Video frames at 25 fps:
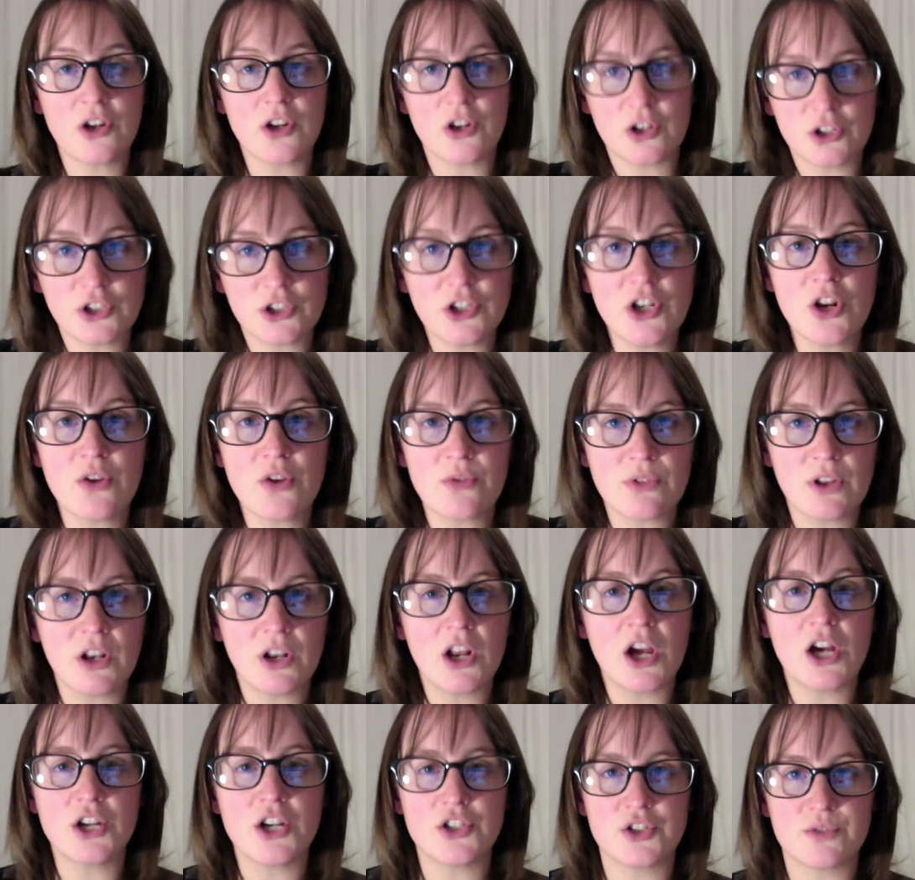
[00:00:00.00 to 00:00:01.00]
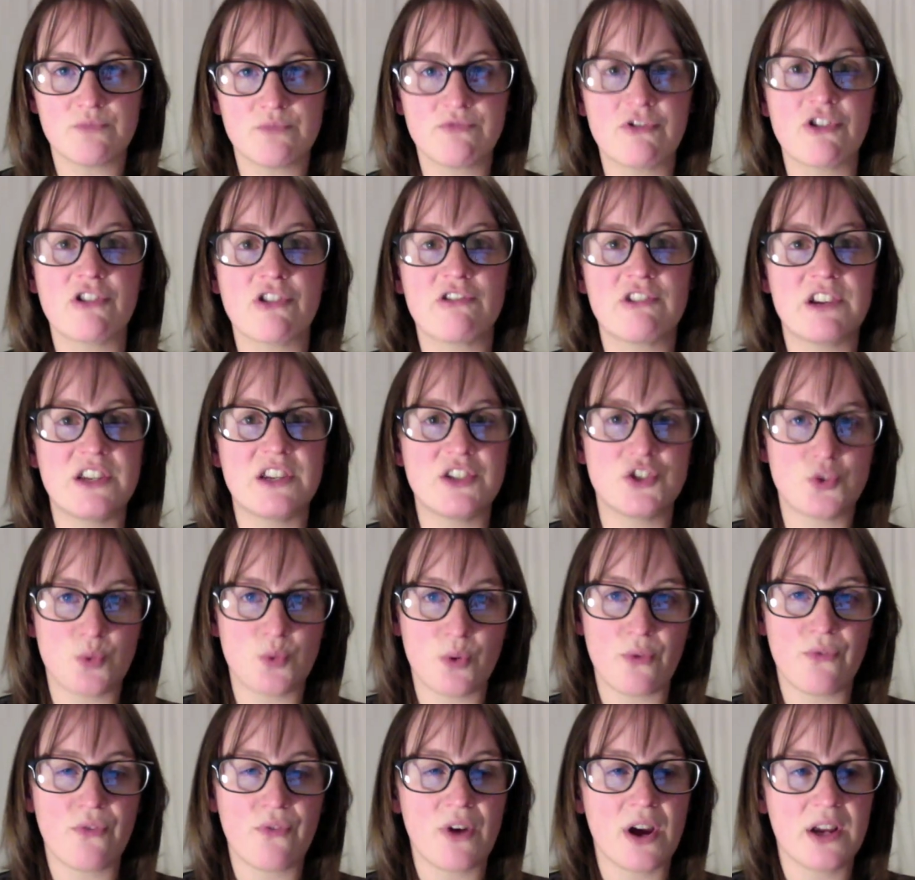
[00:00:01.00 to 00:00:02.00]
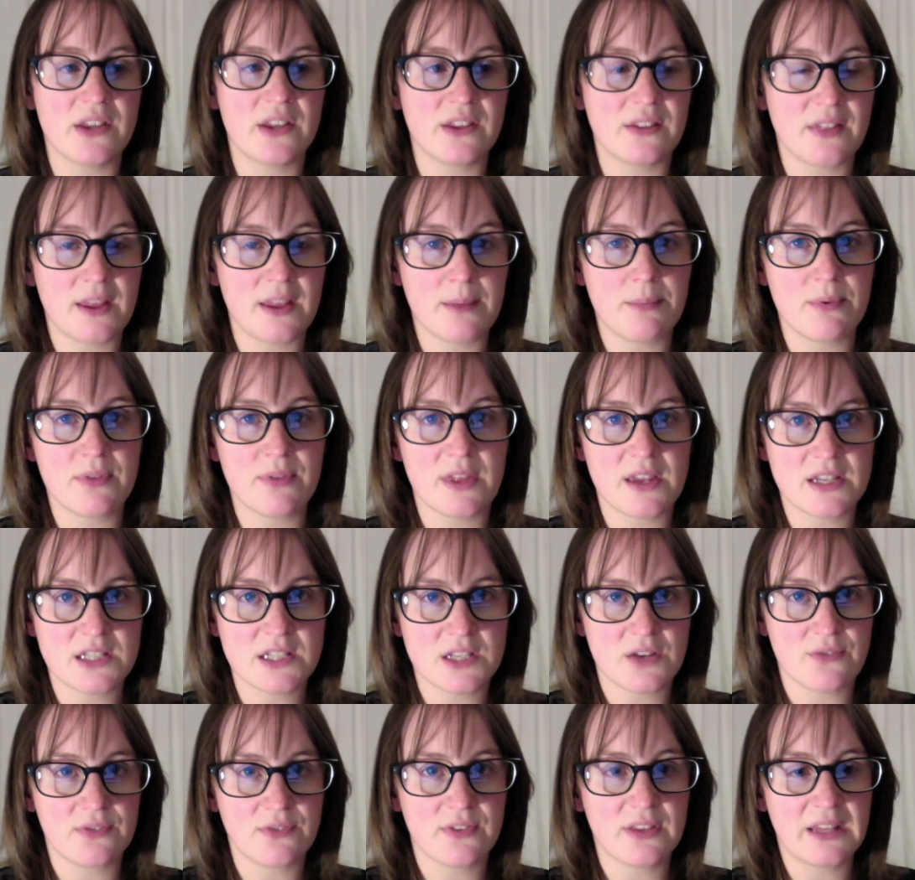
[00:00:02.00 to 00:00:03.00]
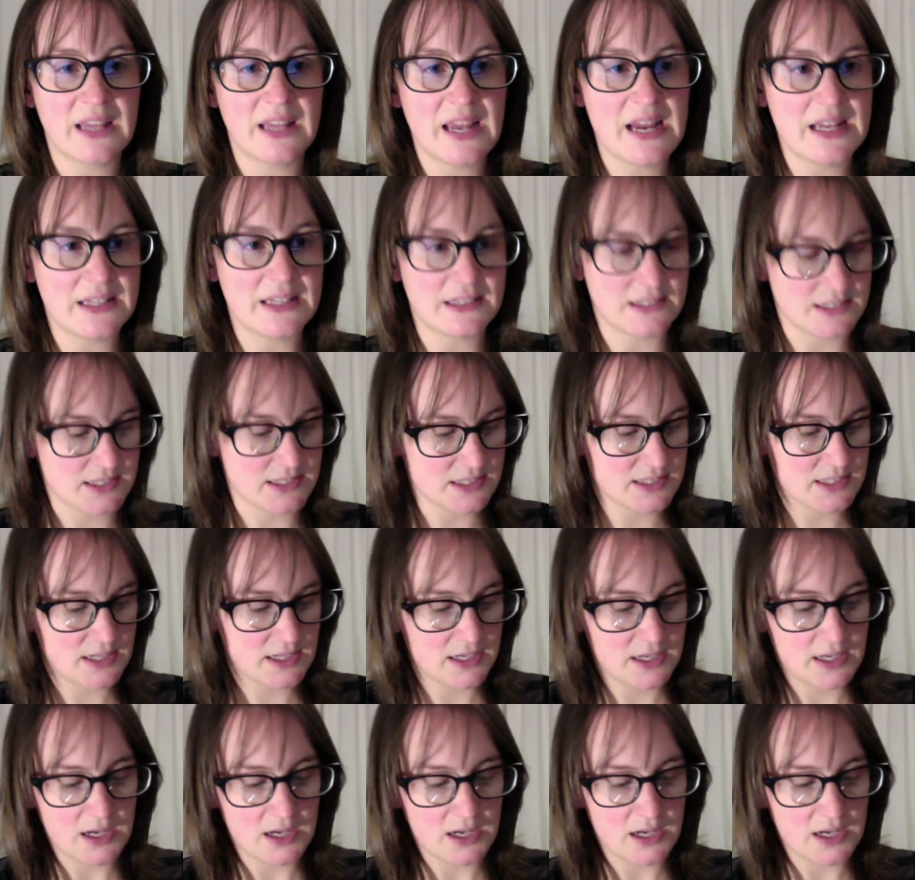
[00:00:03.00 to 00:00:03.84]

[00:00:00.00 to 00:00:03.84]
you know, the larger breweries, you will find that they put their stuff in the cans.